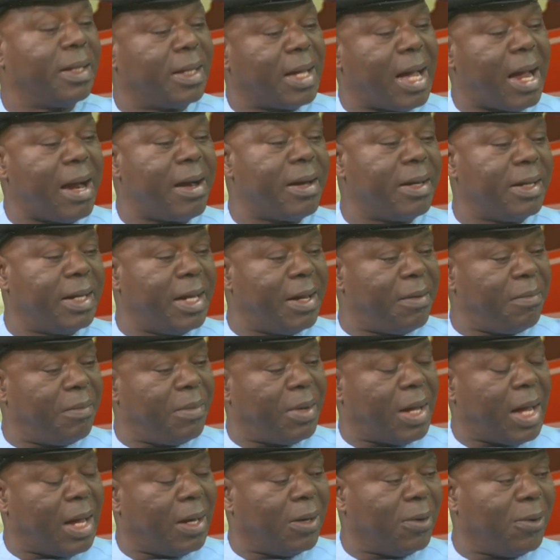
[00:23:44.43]
carry them
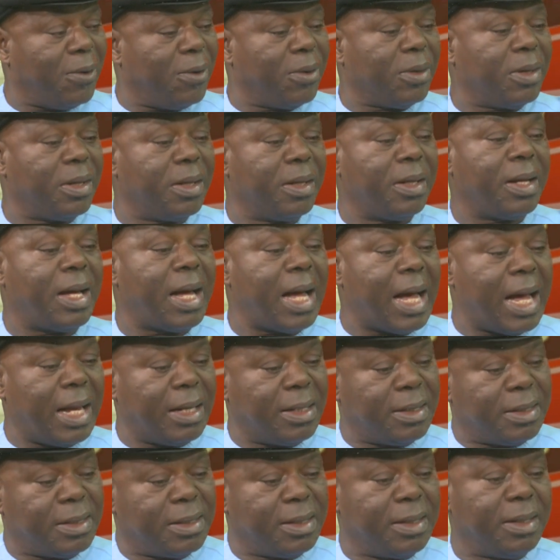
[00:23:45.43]
along,
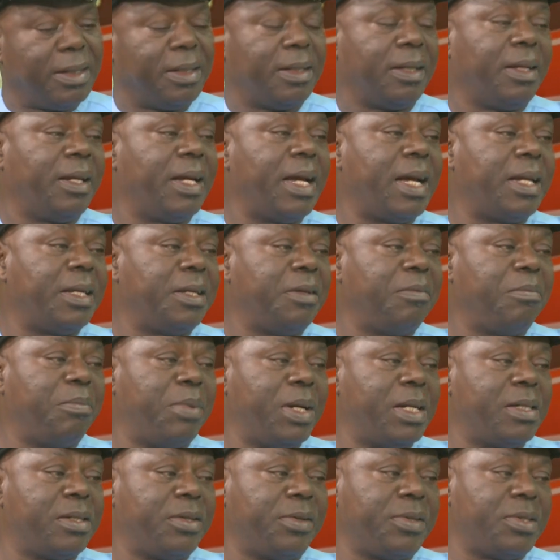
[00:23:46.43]
and get the
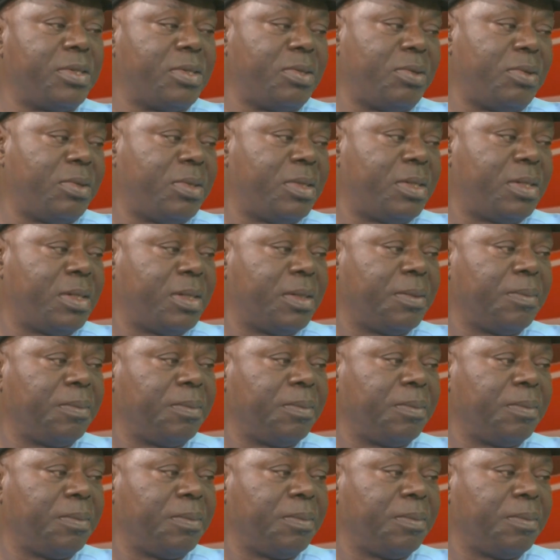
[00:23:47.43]
best results.